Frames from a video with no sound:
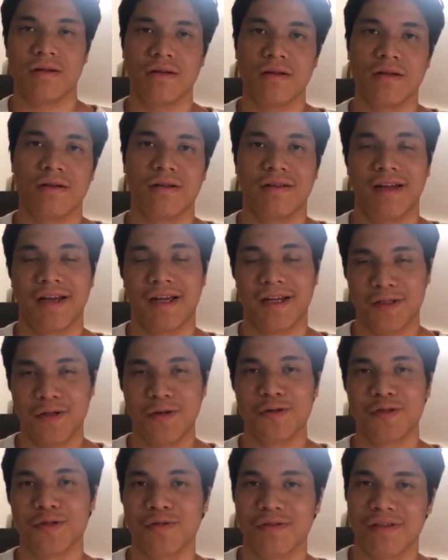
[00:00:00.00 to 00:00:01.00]
like I
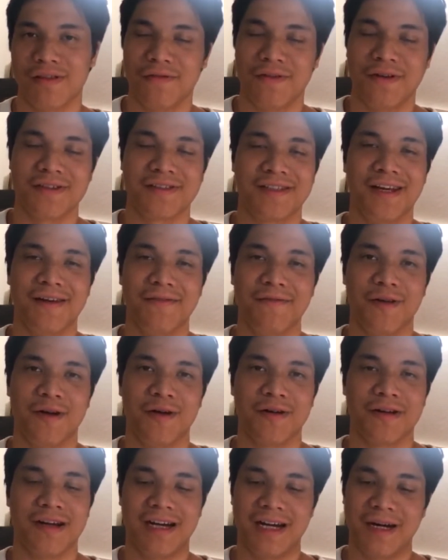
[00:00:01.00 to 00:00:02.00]
told you in the first
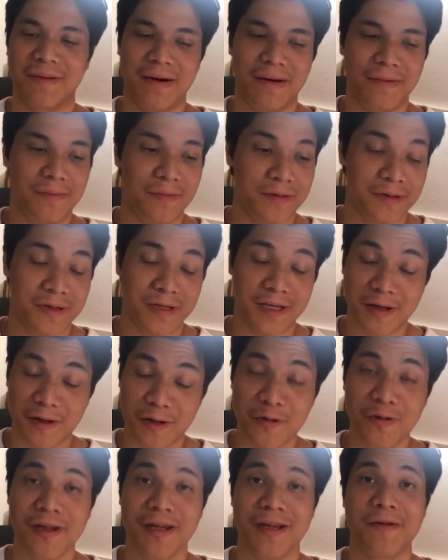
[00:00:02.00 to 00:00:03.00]
devlog, I'll be
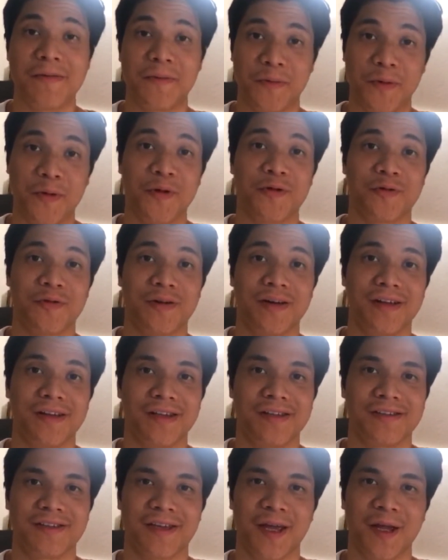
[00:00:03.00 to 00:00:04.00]
including poetry in
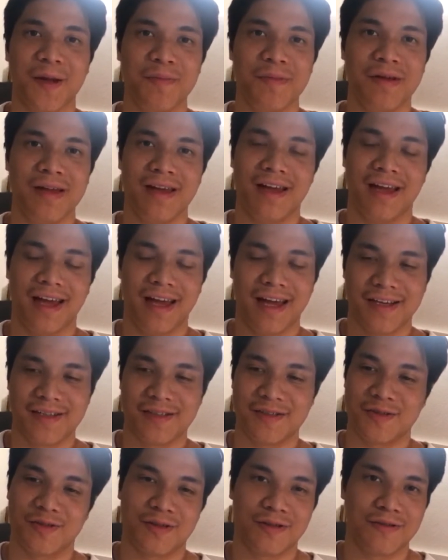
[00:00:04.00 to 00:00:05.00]
this game as
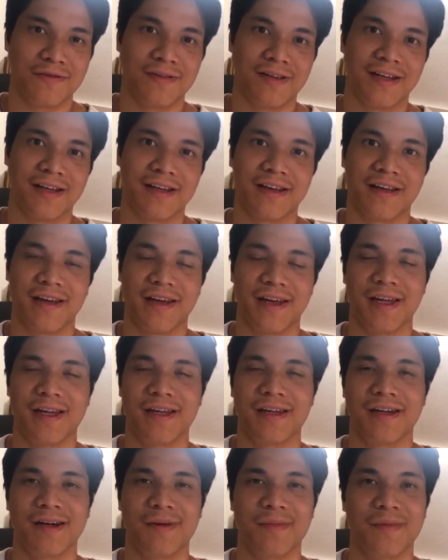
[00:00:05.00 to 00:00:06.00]
sort of like a,
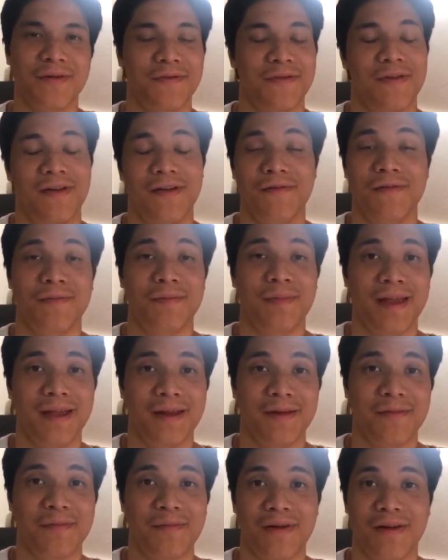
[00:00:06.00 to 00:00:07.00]
if you haven't
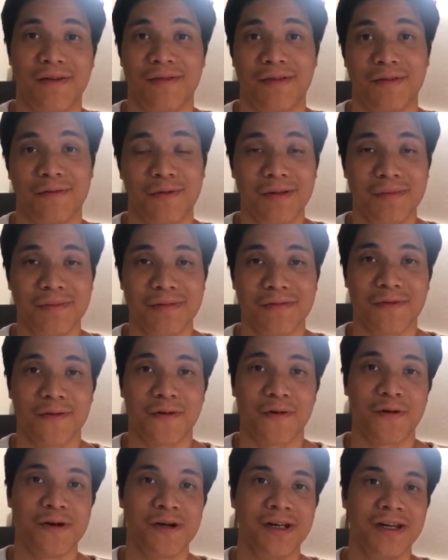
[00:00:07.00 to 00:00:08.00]
played Breath of the Wild
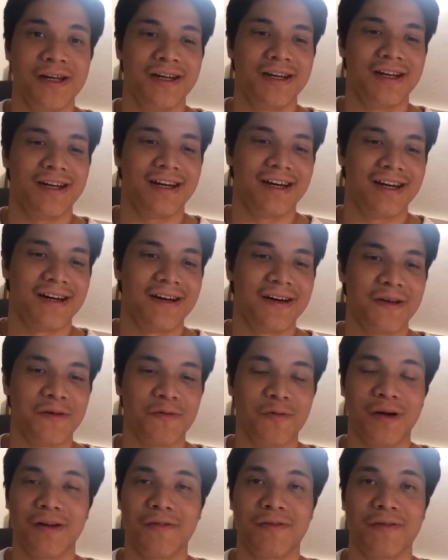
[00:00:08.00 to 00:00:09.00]
before, in
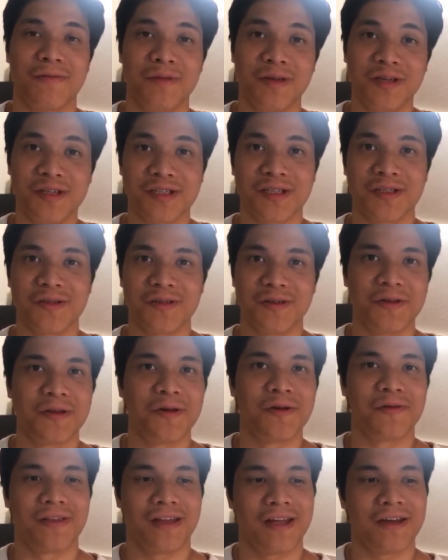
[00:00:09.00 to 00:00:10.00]
one of the missions, you
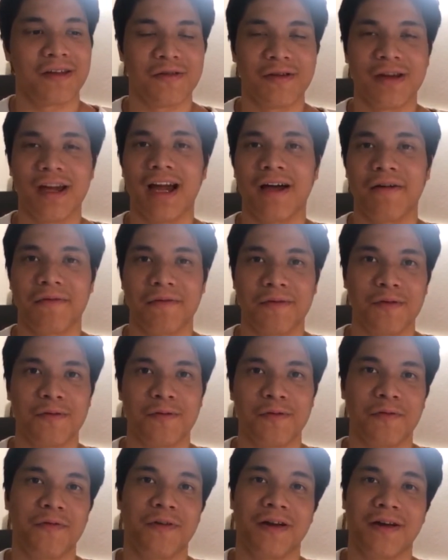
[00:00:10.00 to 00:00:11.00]
know that you have to
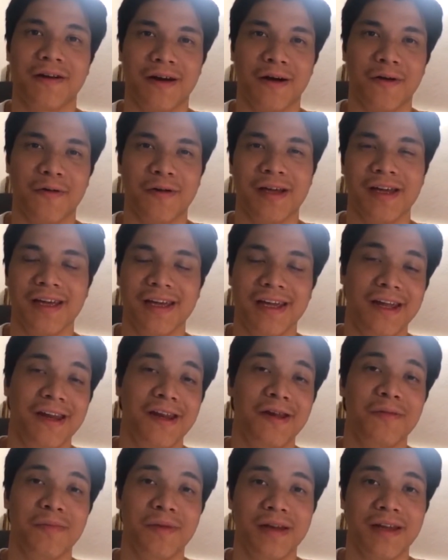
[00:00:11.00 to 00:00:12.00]
figure out
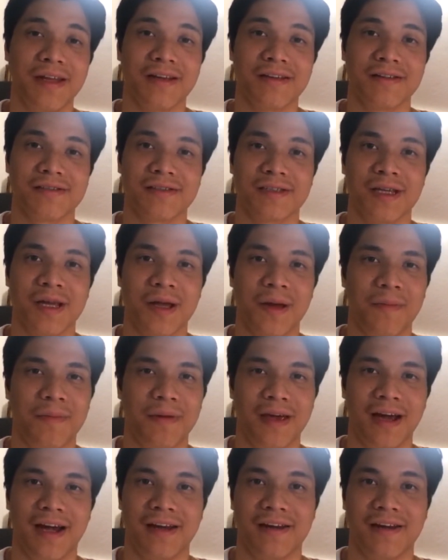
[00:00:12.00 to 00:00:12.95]
hidden meanings behind a